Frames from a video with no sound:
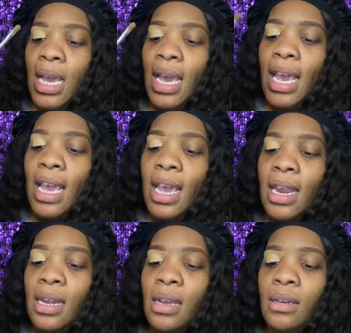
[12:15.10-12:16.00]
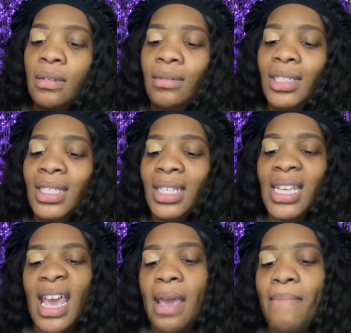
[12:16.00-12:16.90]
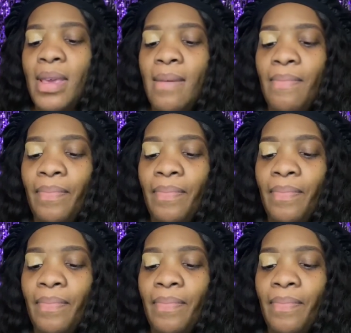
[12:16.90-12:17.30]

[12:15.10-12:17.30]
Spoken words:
hand, just a tad bit.